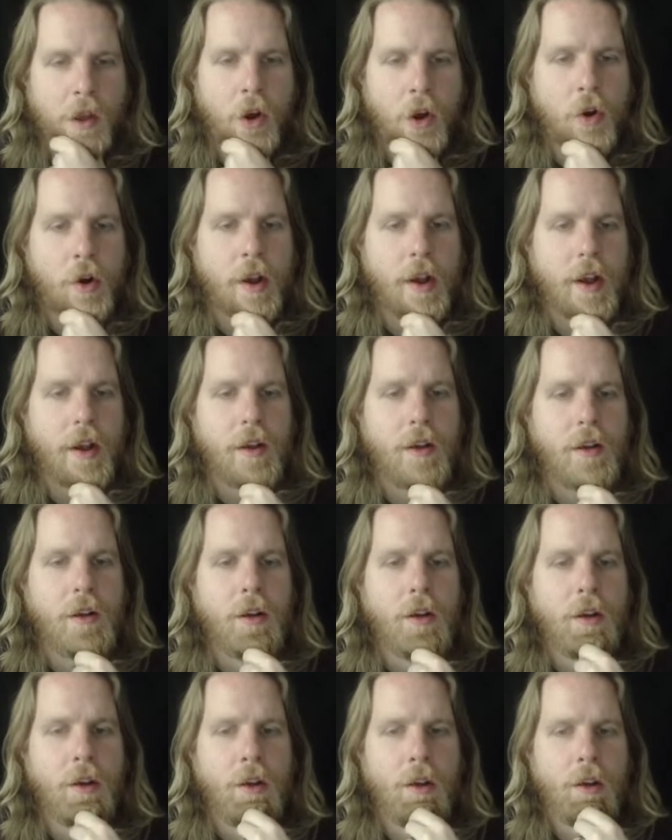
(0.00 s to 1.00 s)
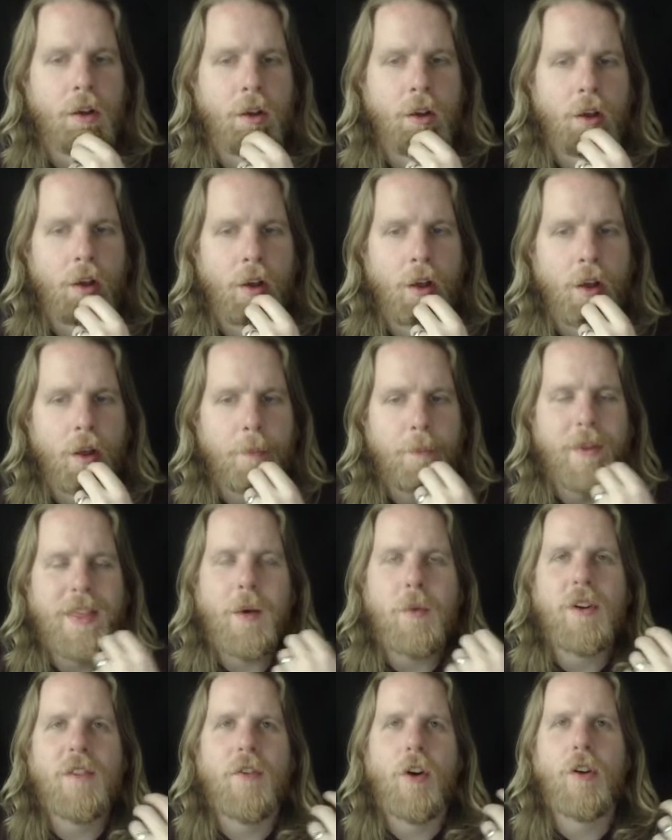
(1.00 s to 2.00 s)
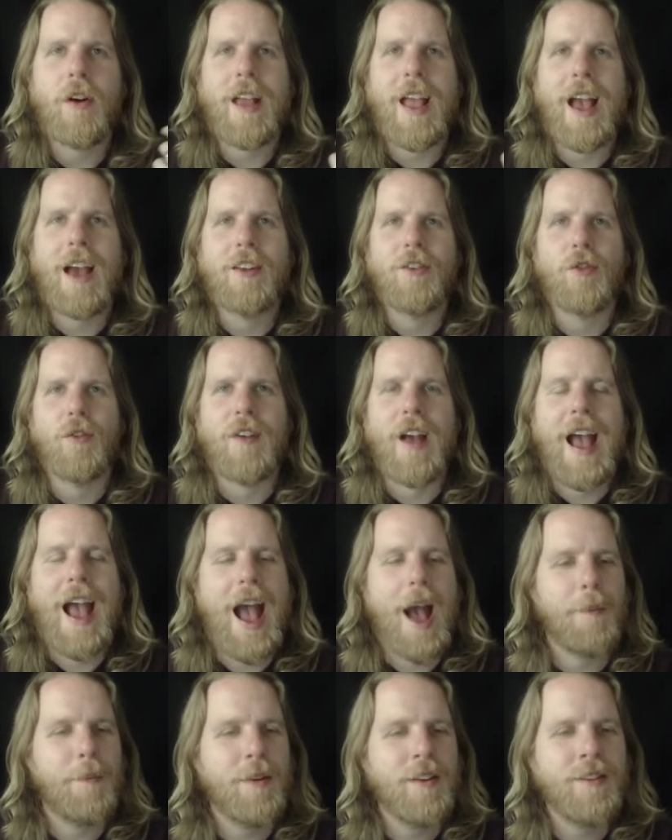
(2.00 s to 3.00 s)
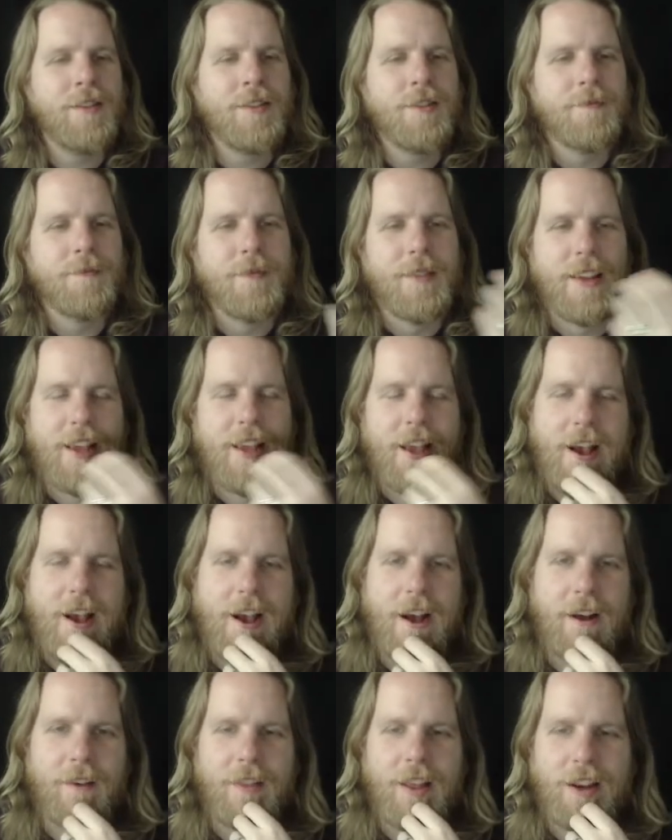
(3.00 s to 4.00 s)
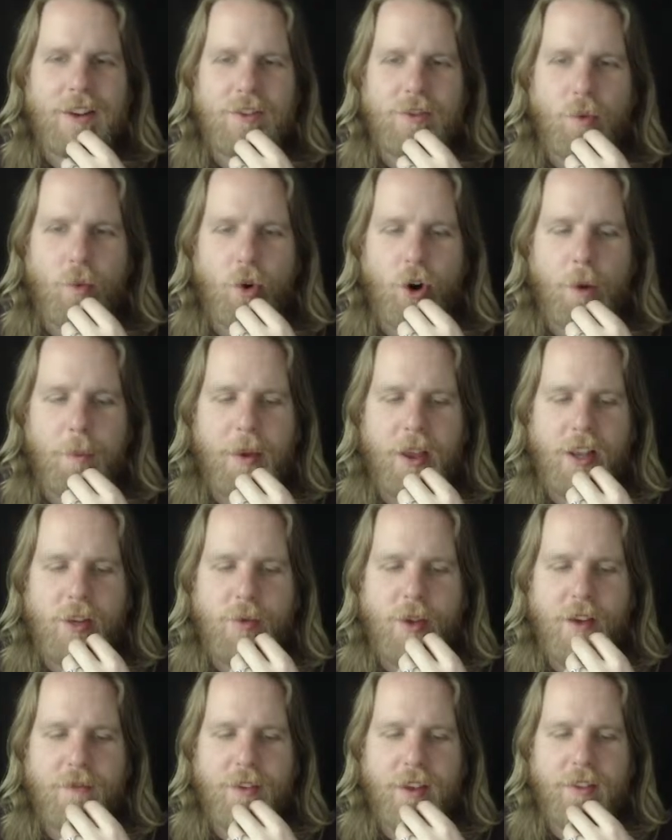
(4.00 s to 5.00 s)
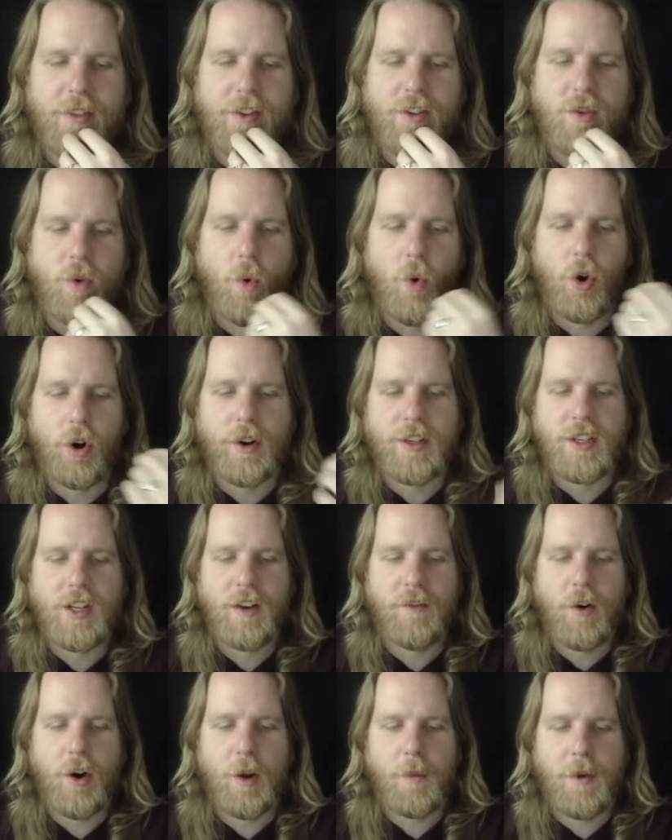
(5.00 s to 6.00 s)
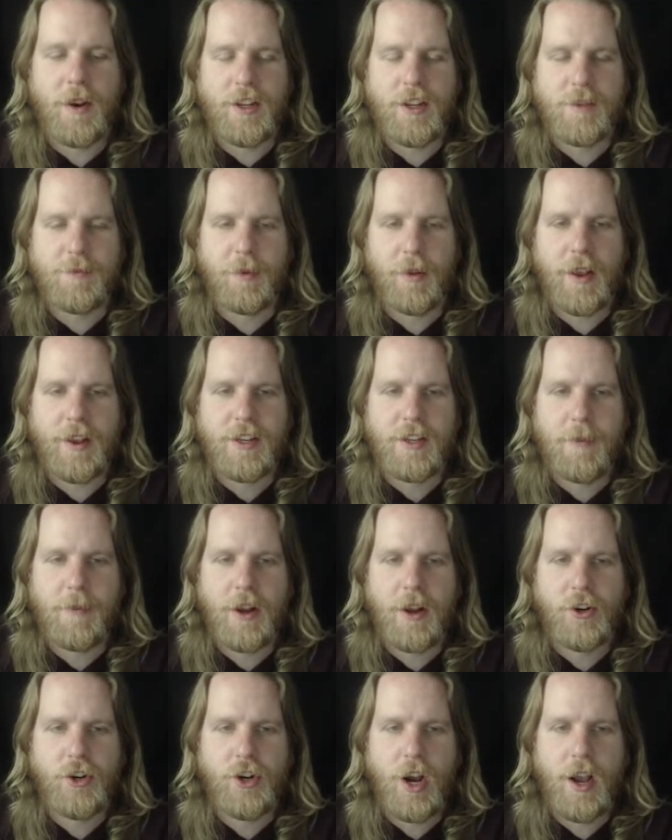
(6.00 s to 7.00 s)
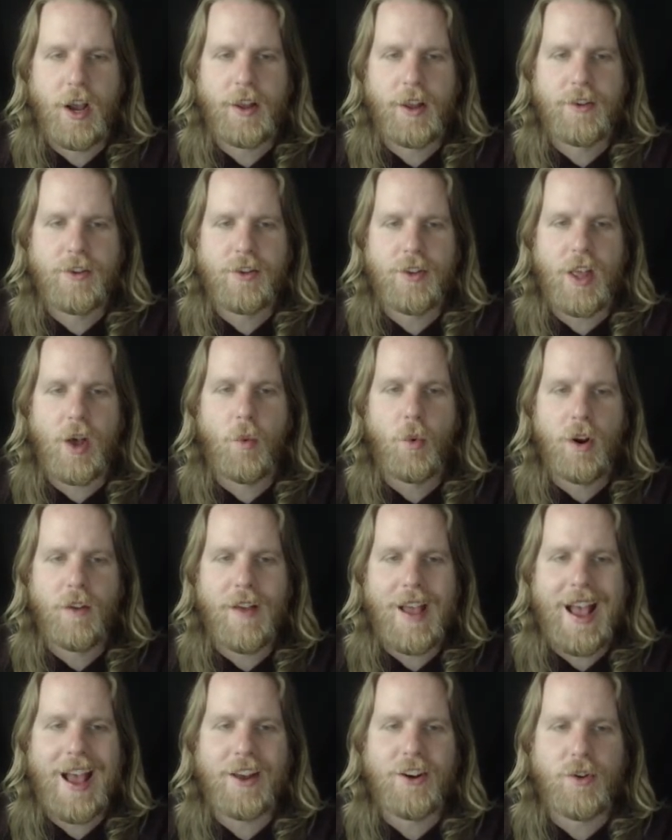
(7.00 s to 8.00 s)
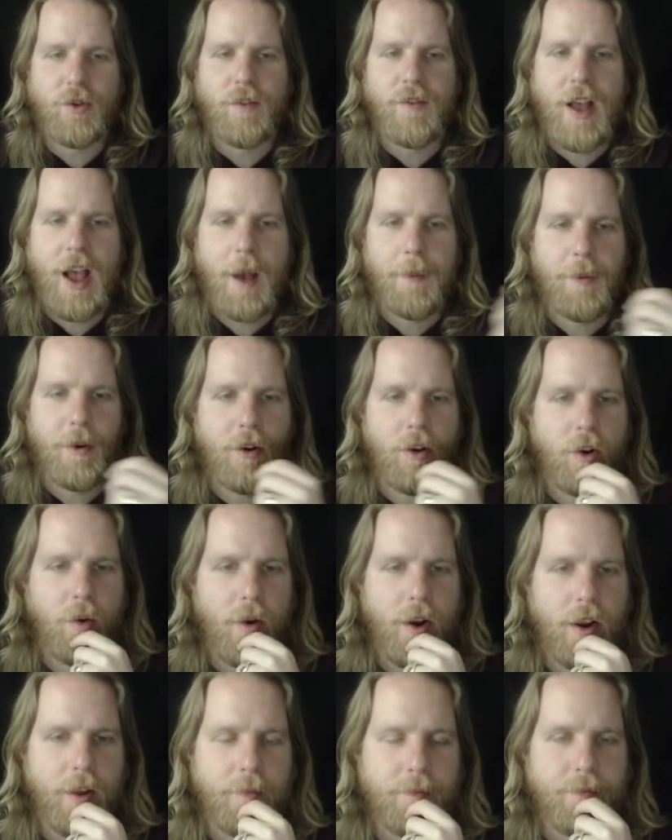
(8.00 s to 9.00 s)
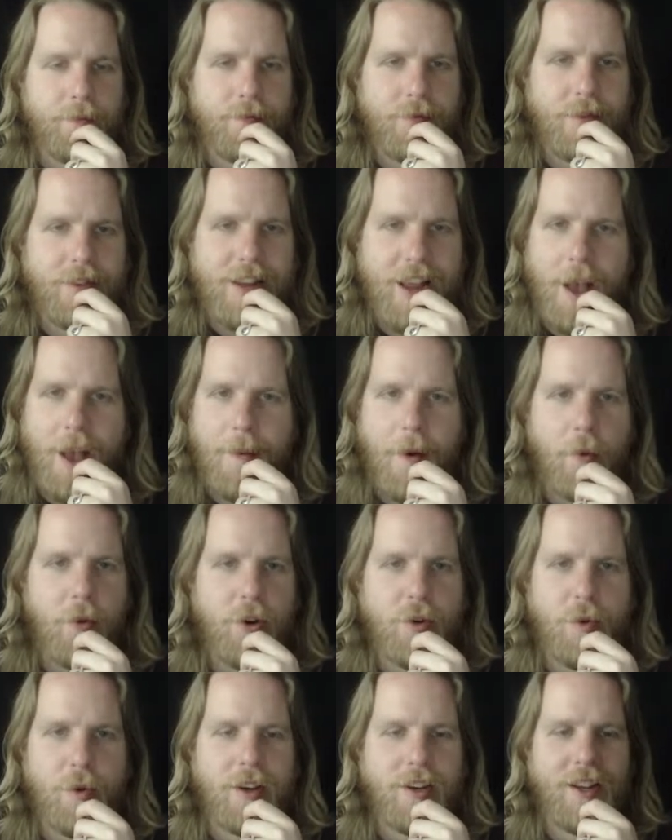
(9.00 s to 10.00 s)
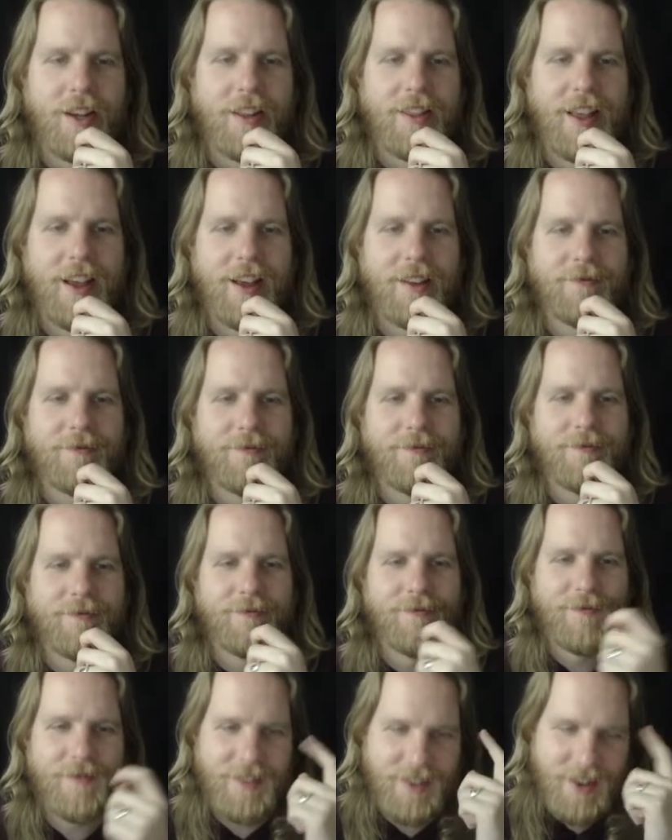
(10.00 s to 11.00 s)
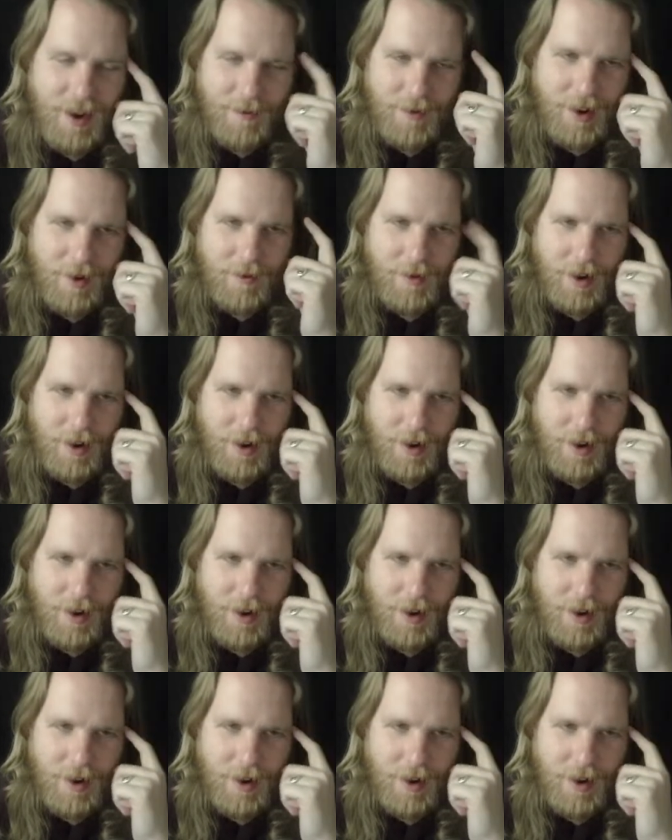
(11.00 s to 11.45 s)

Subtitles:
Okay. But that would have already had to have happened. Yeah, that doesn't work because we have like these orcs that have already been displaced by giants. So that would have had to have happened already. Damn, I wish we had done that. Dumb.